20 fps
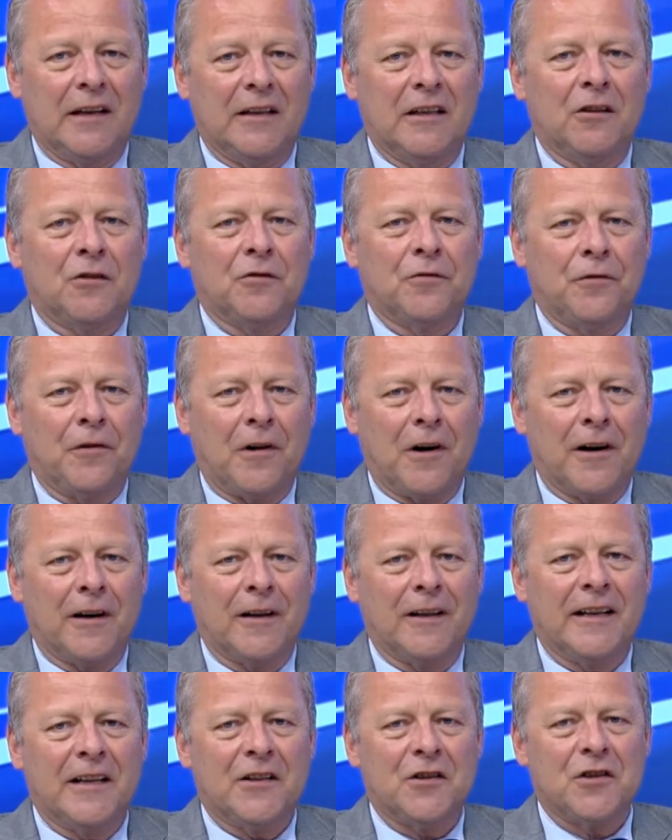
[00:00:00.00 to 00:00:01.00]
and it's
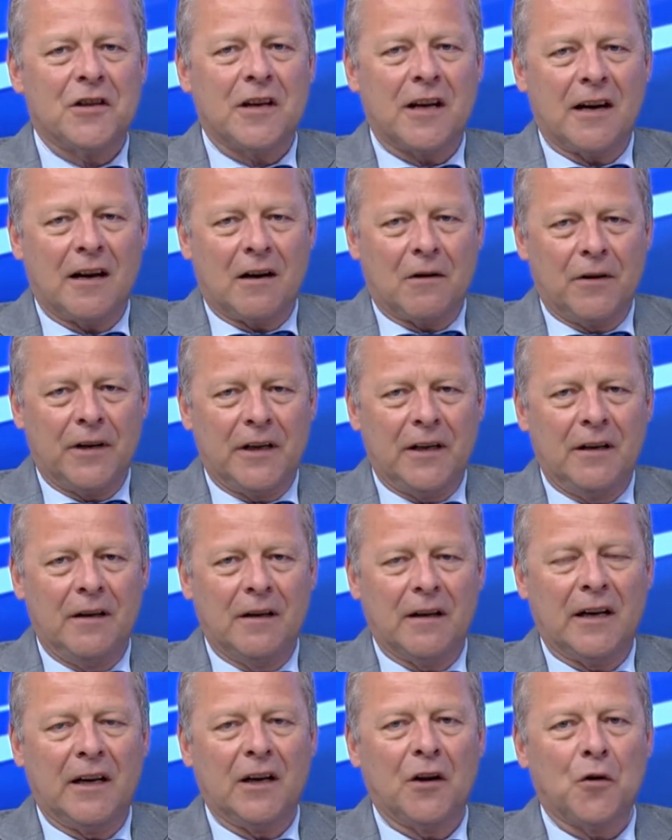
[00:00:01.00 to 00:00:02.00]
far less scary
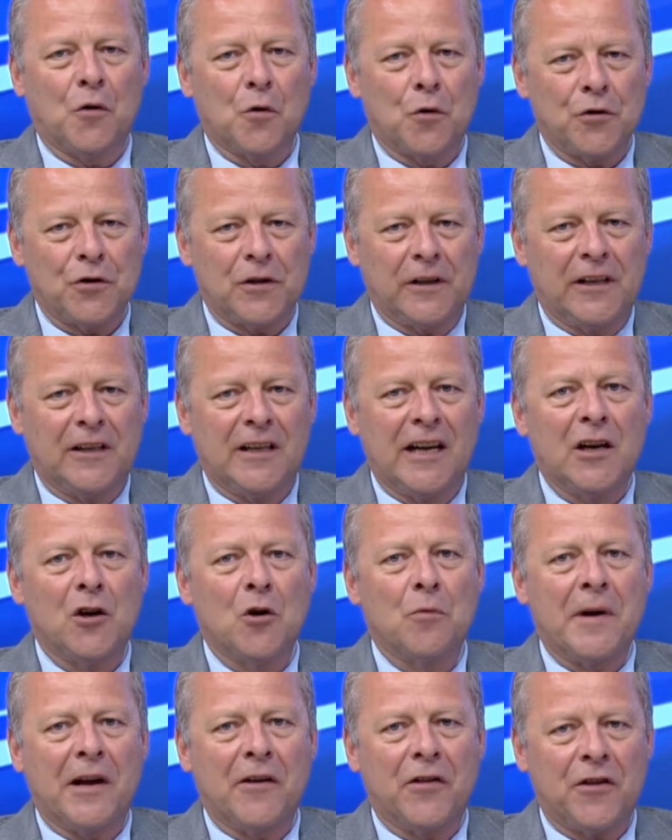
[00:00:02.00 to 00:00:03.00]
and costly than
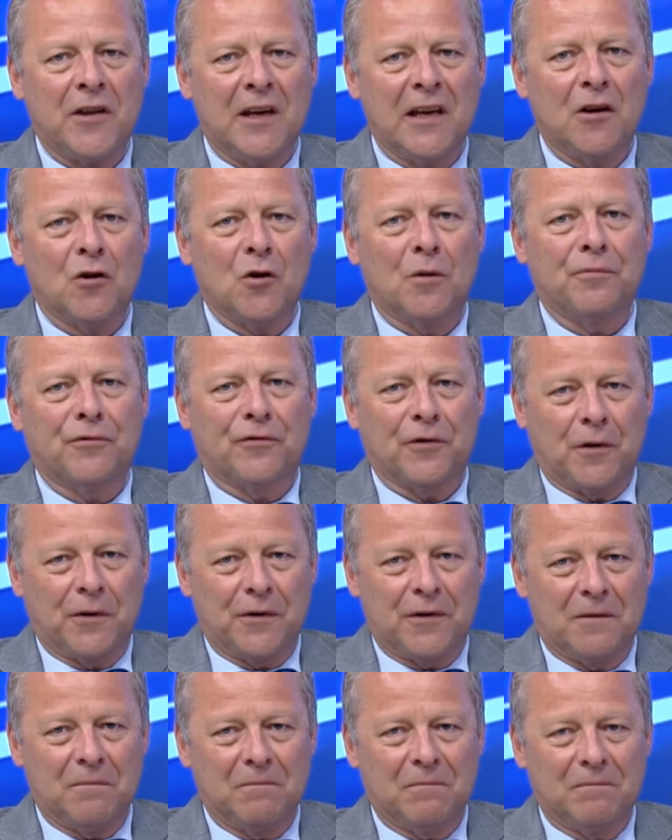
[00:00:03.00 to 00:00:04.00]
you may think up
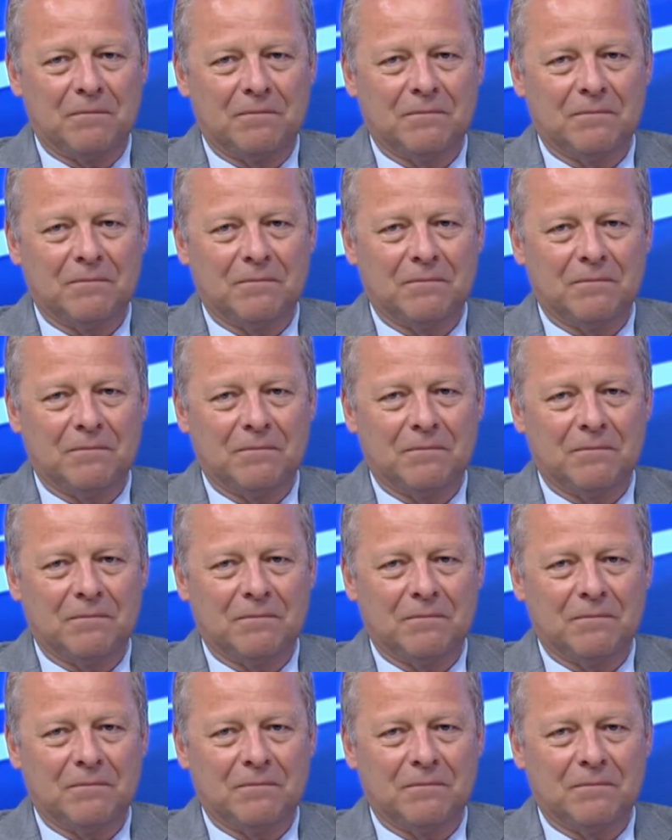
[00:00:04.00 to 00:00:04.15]
front.